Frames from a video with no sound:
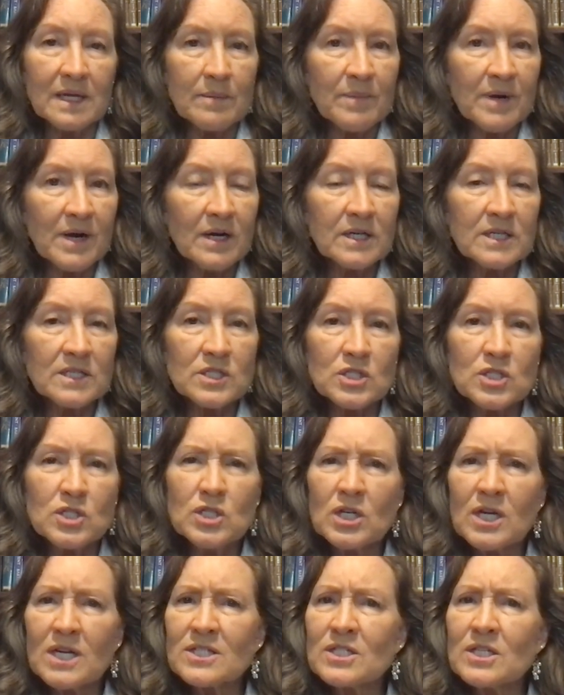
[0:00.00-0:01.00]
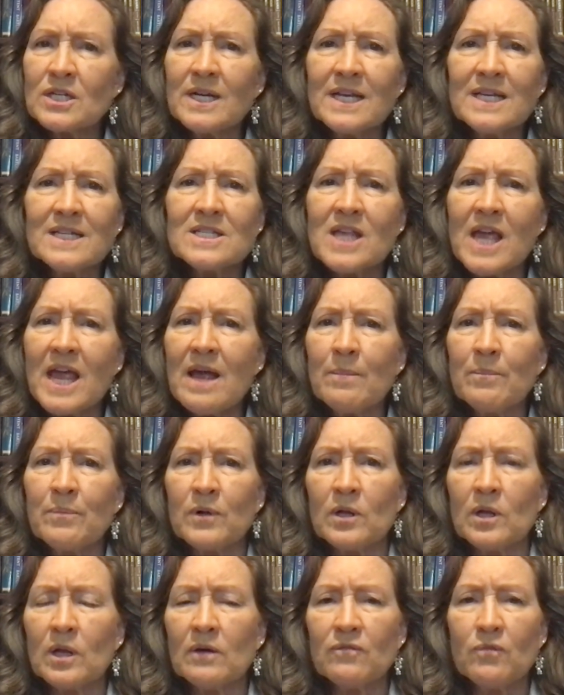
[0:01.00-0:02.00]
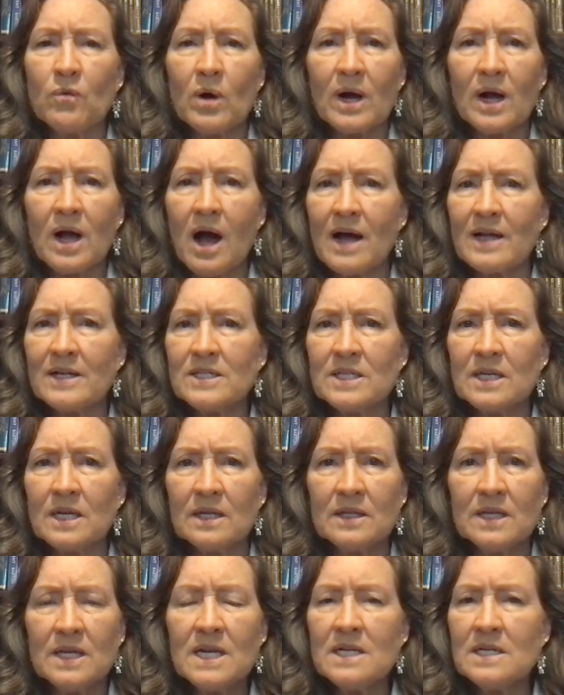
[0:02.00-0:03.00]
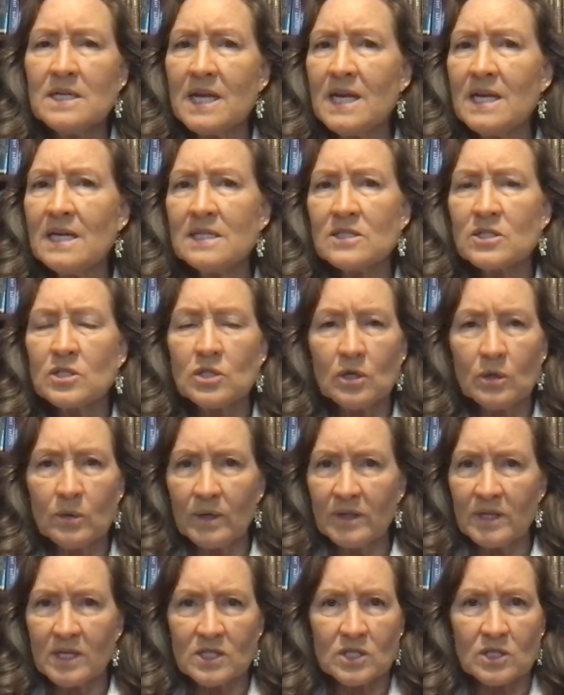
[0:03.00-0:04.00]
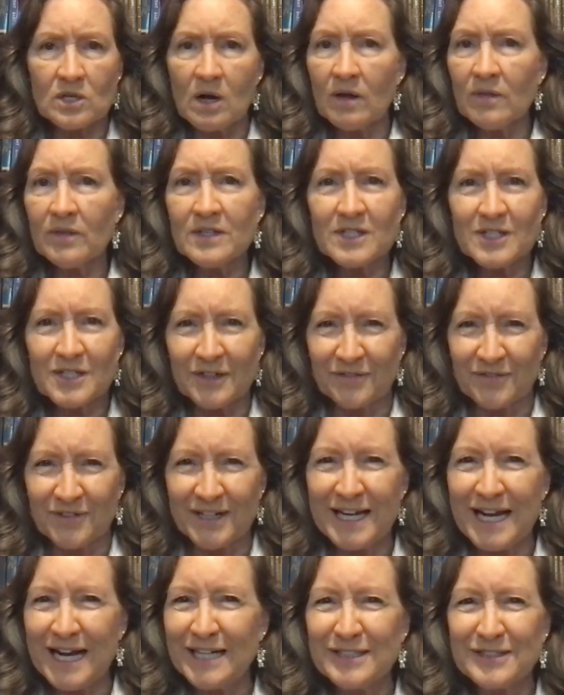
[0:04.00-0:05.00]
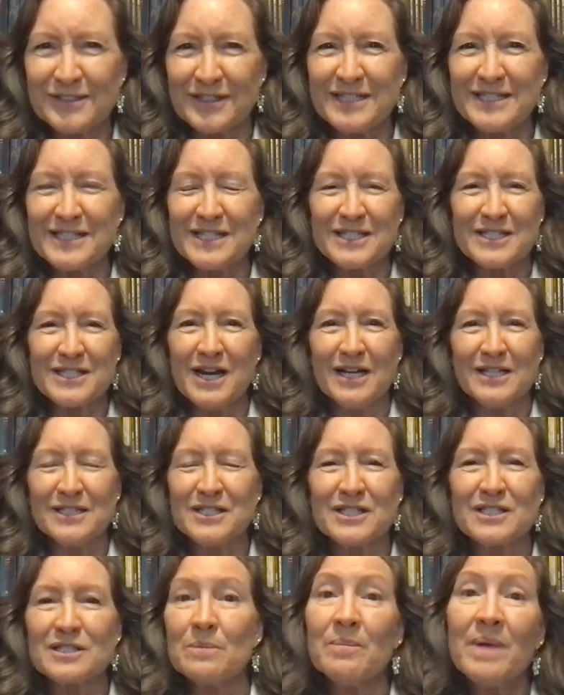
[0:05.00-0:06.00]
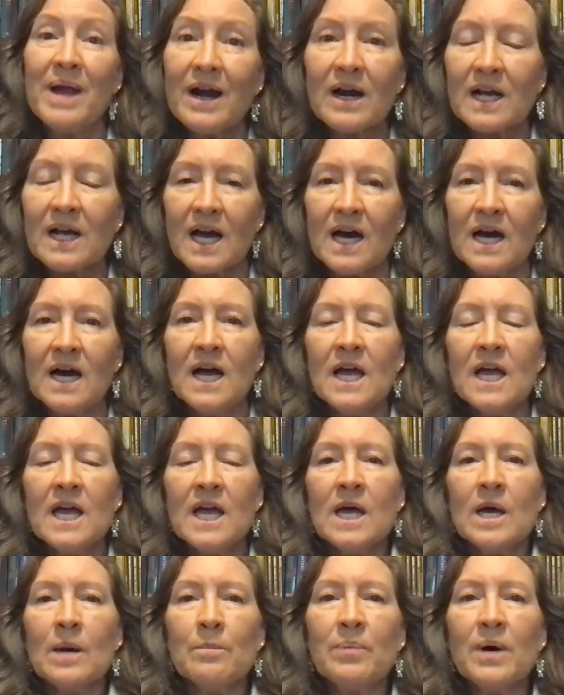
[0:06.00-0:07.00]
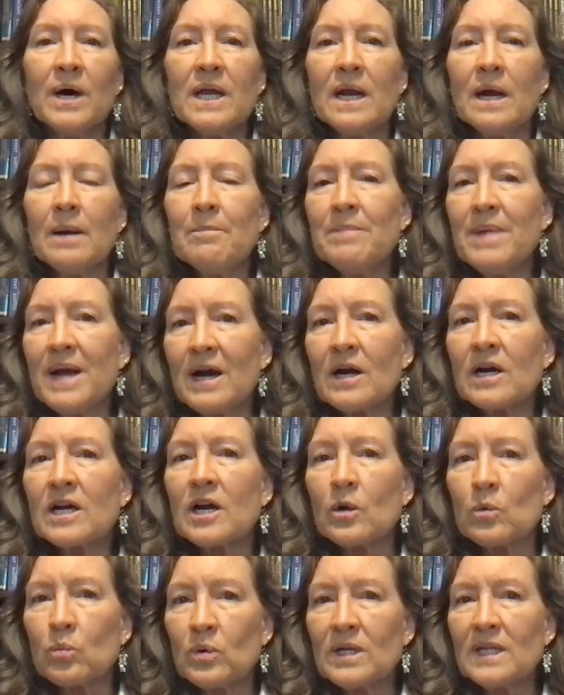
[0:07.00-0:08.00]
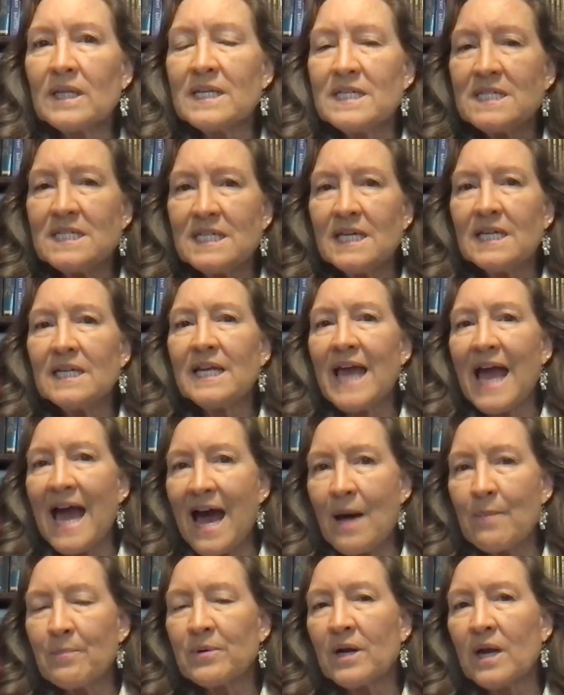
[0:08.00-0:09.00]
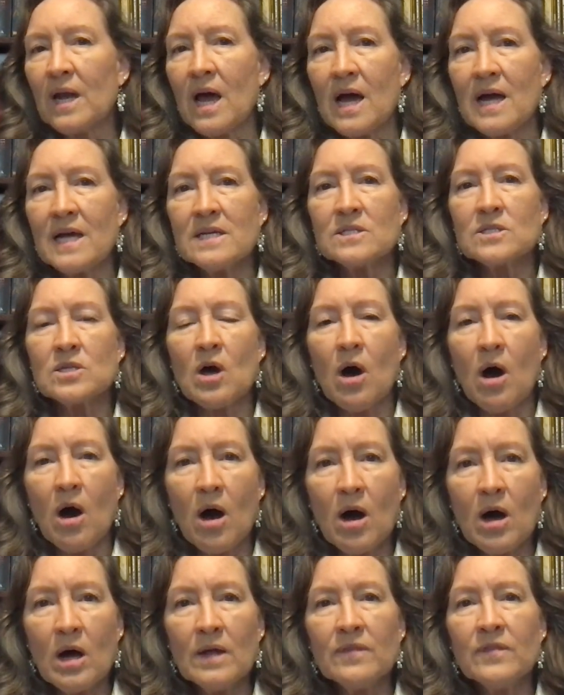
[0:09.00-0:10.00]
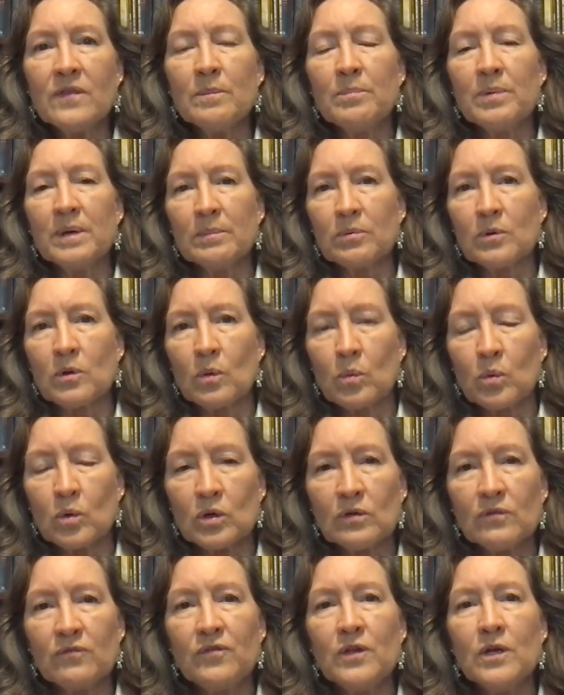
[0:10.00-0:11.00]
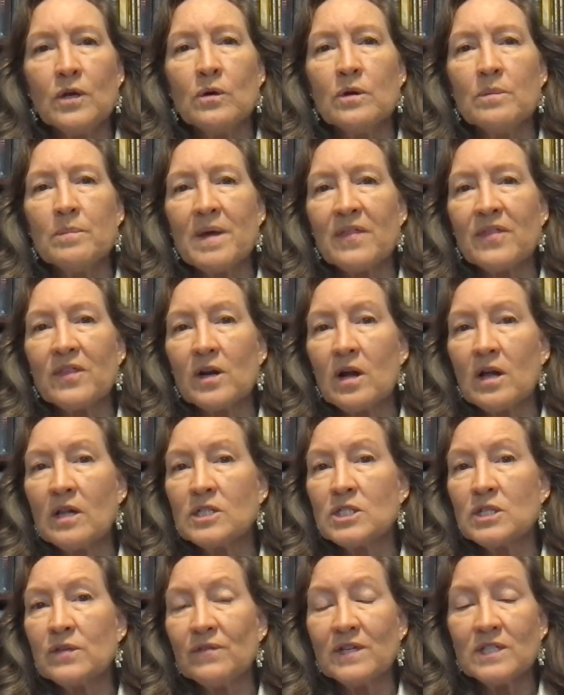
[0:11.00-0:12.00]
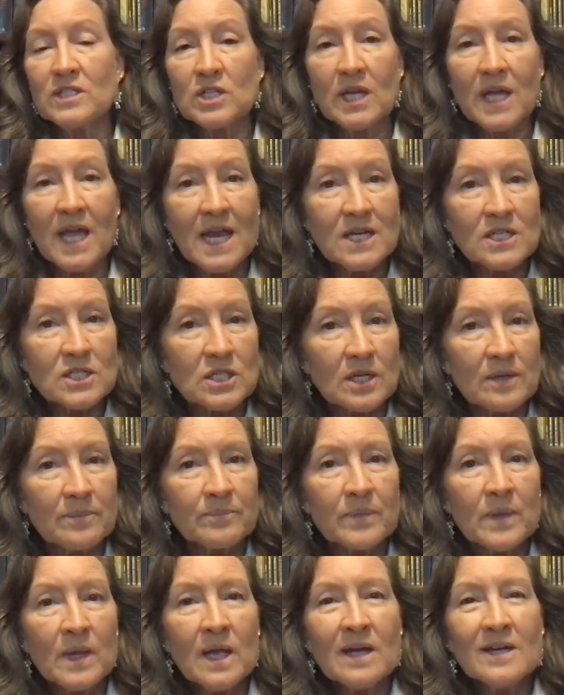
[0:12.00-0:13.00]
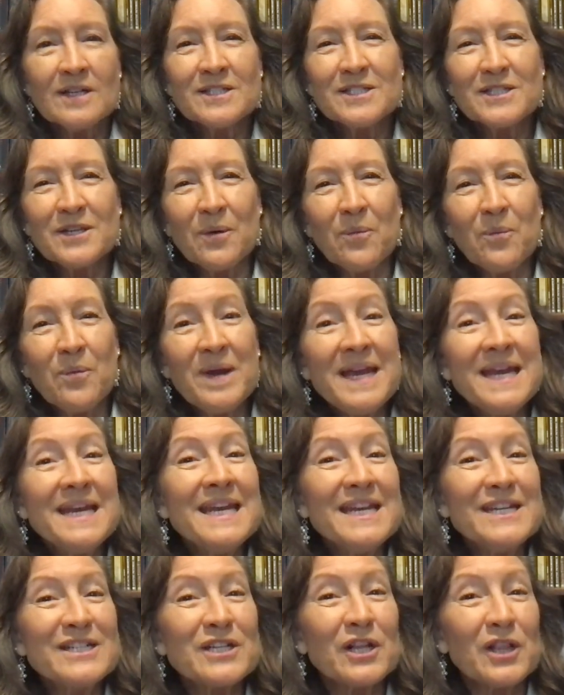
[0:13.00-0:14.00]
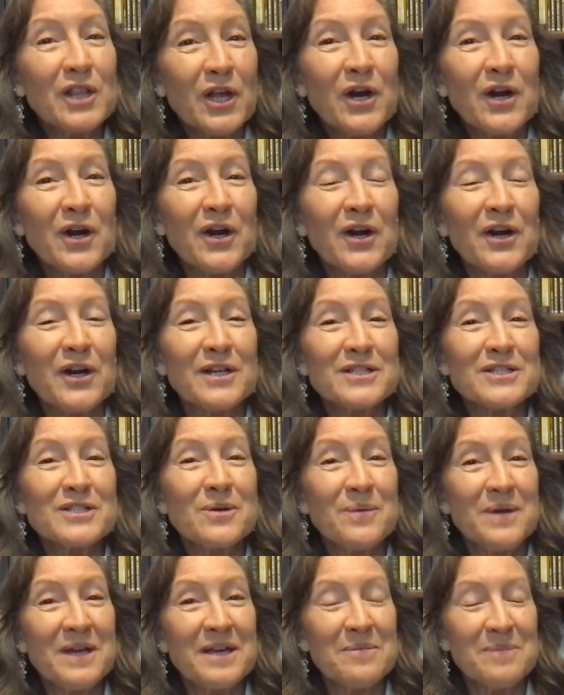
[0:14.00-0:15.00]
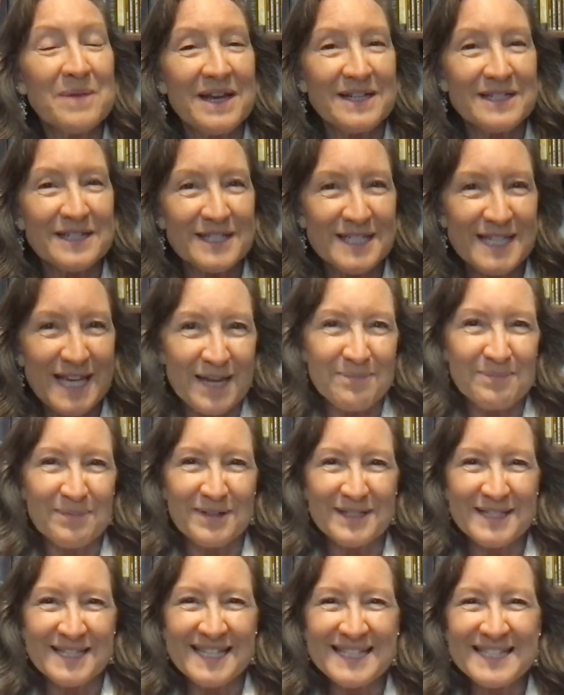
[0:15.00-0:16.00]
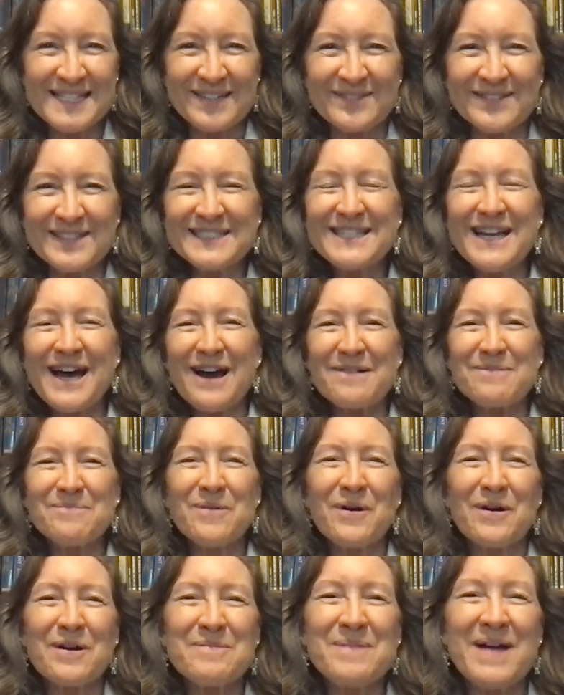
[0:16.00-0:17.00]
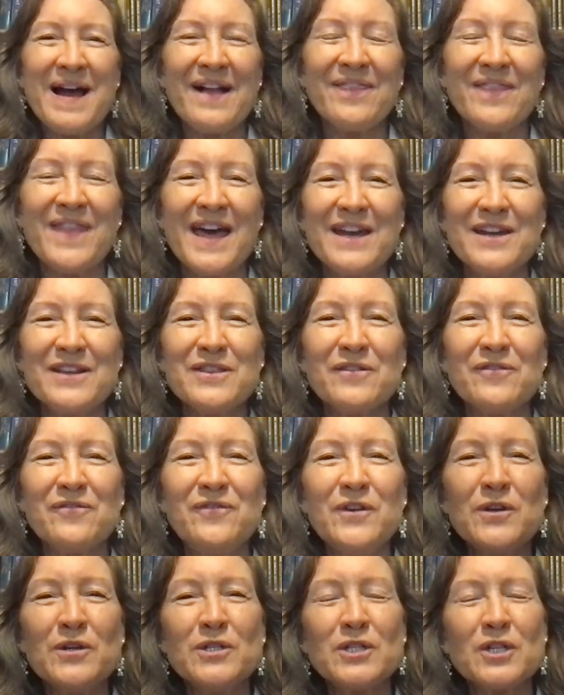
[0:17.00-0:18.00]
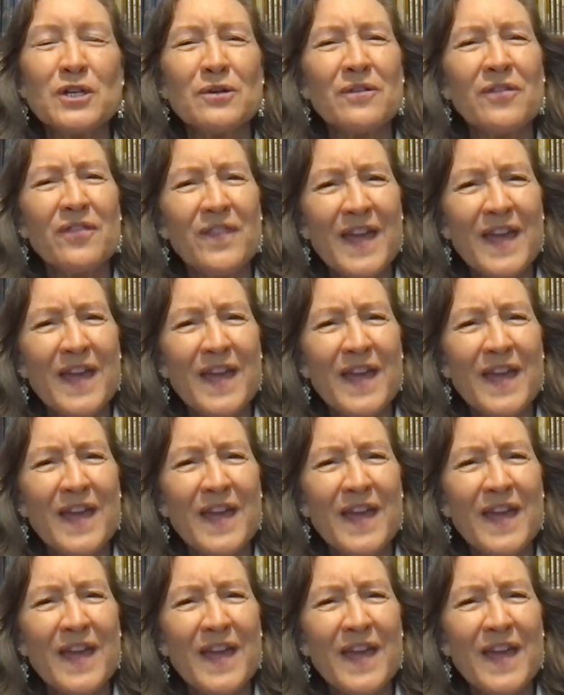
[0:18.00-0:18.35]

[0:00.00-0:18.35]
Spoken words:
America is just an example of what God did. He's doing this in all these different countries. It's not just America, but America really did capitalize on the biblical worldview and methodology of education. So we need to learn so we can make disciples. So we'll talk more about that in the future.